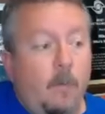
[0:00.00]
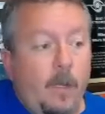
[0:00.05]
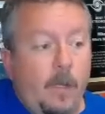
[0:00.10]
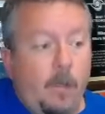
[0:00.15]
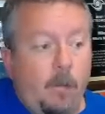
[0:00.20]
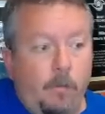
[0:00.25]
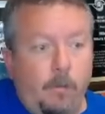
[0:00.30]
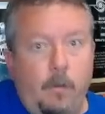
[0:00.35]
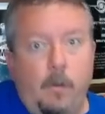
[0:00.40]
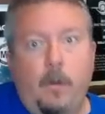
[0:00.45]
We
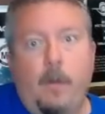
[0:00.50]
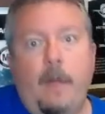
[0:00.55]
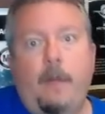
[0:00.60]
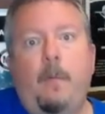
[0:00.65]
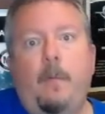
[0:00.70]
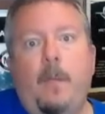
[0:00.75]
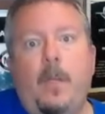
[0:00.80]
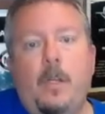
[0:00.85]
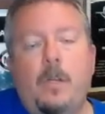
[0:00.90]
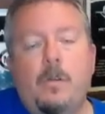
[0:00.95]
could still have
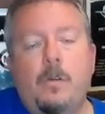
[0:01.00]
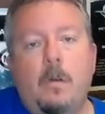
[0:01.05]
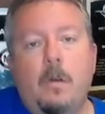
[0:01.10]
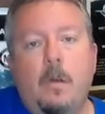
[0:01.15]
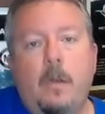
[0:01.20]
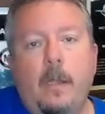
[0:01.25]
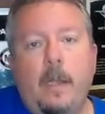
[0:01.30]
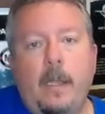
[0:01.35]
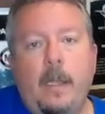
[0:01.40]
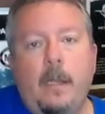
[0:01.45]
a major
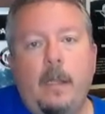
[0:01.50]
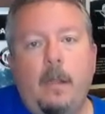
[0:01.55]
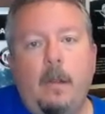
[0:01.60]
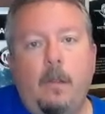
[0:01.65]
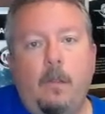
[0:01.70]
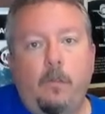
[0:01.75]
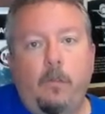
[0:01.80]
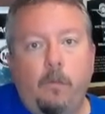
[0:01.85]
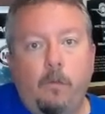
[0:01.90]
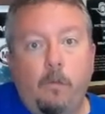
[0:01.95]
hurricane in
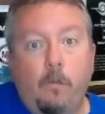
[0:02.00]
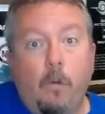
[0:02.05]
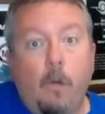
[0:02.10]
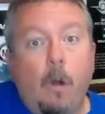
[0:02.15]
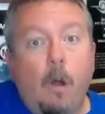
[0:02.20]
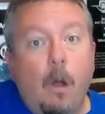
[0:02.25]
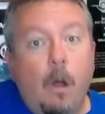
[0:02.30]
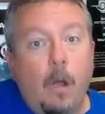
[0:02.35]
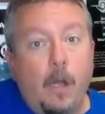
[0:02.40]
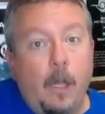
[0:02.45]
a
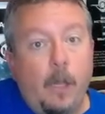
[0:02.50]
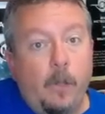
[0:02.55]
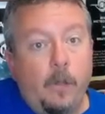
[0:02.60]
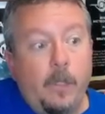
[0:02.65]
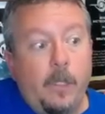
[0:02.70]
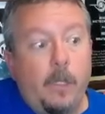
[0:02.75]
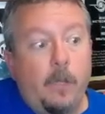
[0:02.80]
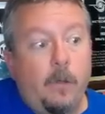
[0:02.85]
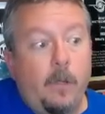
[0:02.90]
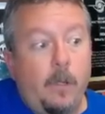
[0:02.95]
strong El
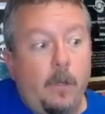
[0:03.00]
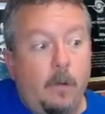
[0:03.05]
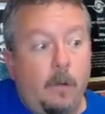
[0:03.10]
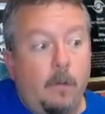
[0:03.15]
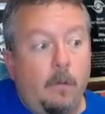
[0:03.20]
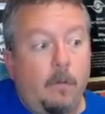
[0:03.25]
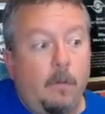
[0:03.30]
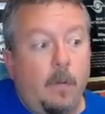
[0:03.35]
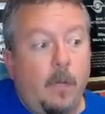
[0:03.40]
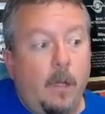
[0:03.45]
Nino
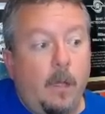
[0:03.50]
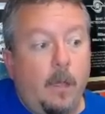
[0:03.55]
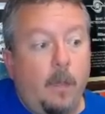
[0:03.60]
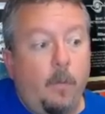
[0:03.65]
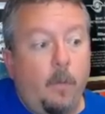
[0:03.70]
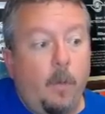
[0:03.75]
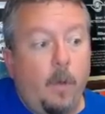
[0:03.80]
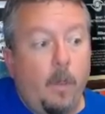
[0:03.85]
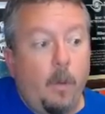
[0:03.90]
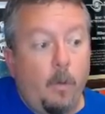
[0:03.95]
year.
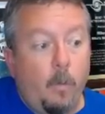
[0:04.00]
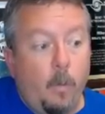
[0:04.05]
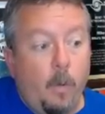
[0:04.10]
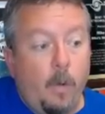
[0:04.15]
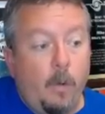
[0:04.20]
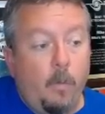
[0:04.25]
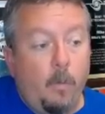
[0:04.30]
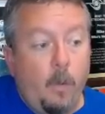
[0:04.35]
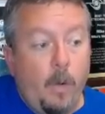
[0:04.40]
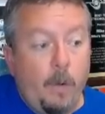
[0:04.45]

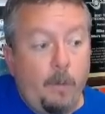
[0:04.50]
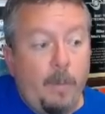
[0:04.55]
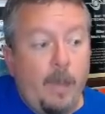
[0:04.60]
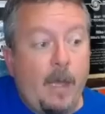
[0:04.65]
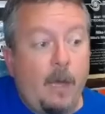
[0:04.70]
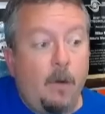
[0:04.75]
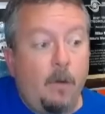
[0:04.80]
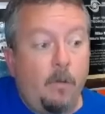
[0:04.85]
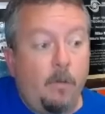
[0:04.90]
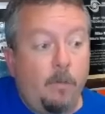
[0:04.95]
Wind
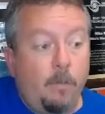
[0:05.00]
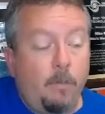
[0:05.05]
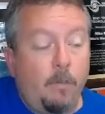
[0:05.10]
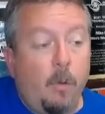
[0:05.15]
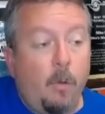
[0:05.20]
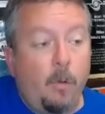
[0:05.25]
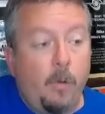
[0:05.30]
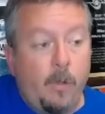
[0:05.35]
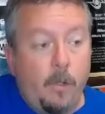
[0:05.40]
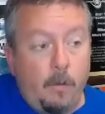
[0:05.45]
patterns
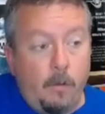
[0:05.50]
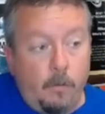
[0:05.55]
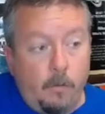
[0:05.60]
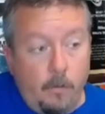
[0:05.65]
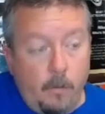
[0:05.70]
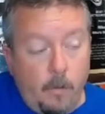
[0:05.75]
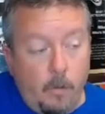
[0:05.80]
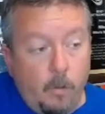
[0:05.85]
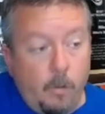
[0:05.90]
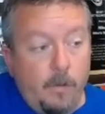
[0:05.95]
pulled it
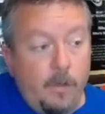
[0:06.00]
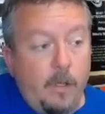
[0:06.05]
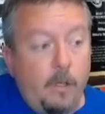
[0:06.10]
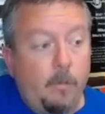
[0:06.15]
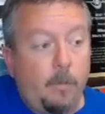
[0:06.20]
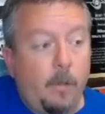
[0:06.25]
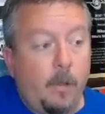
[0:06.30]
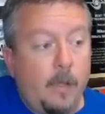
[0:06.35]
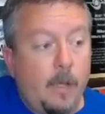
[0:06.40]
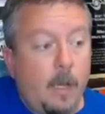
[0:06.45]
to the
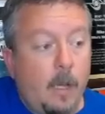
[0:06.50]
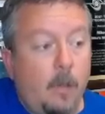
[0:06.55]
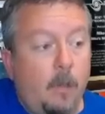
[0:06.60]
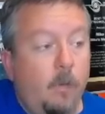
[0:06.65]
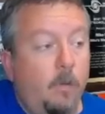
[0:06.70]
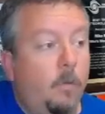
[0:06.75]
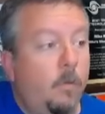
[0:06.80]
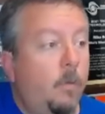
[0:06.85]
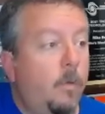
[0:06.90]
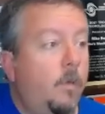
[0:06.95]
northeast, but look how
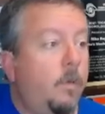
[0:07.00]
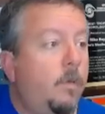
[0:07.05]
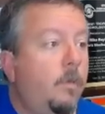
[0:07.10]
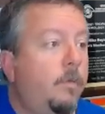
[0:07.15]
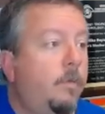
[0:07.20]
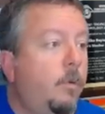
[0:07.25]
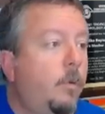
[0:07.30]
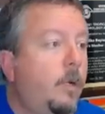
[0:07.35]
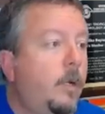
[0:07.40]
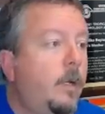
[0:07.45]
close it was to
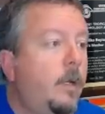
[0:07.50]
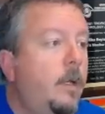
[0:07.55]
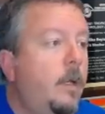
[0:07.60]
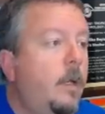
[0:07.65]
Florida.